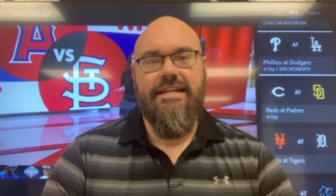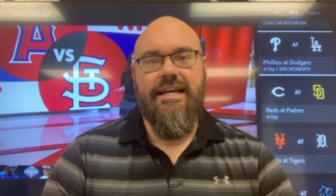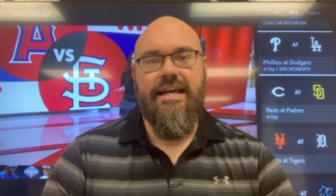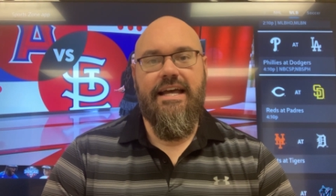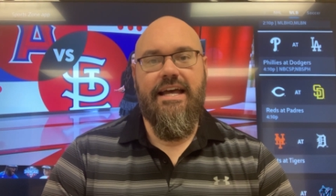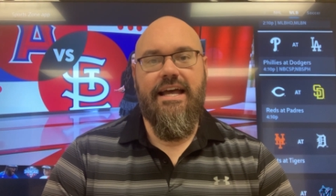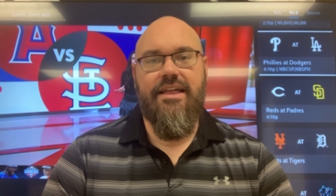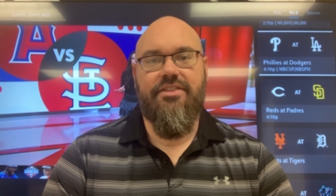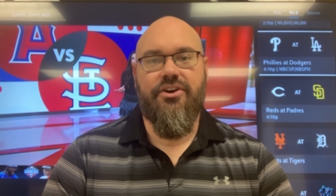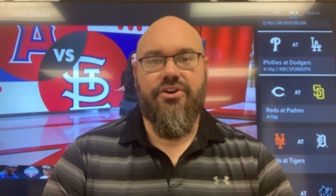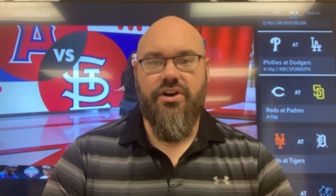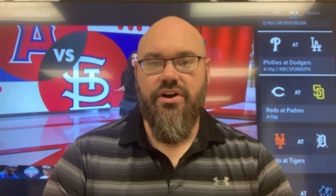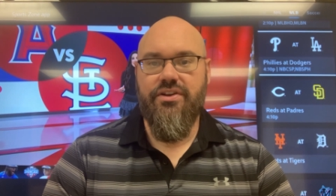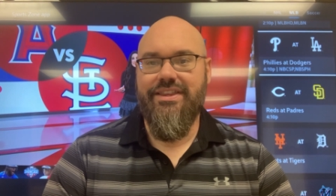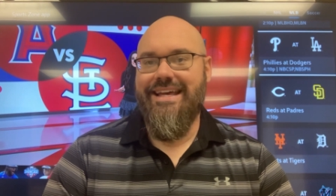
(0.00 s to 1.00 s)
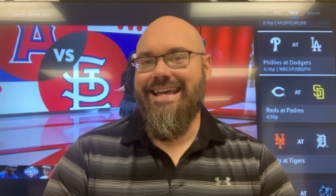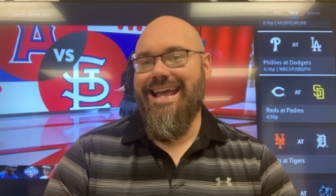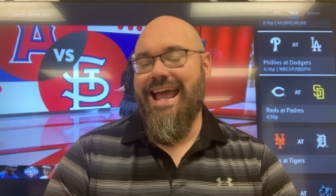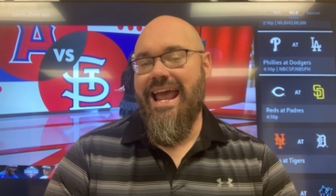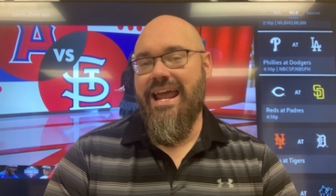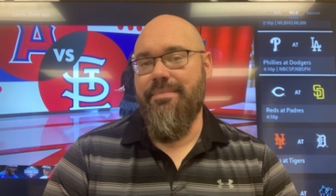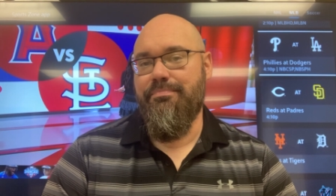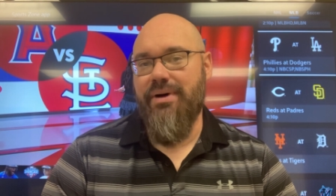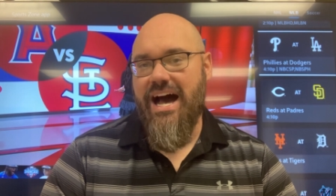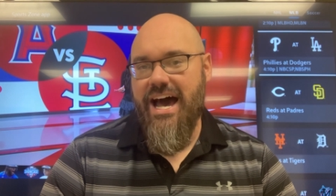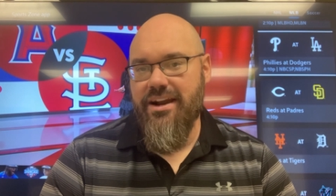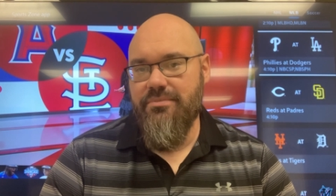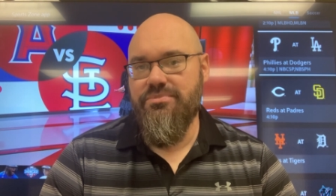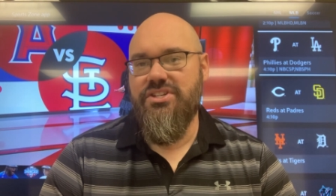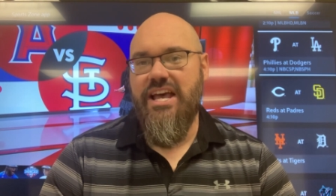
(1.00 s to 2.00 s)
and they're currently a
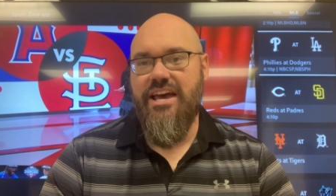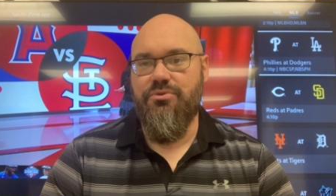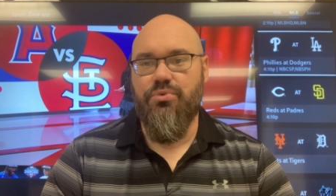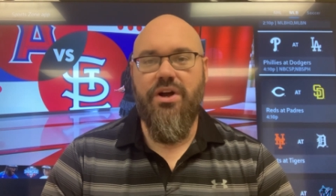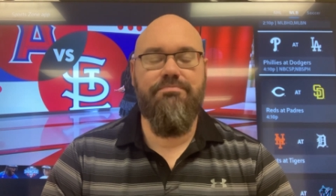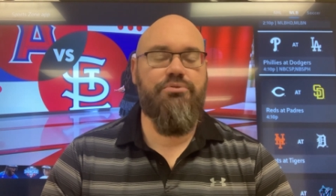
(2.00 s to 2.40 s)
bottom 10 run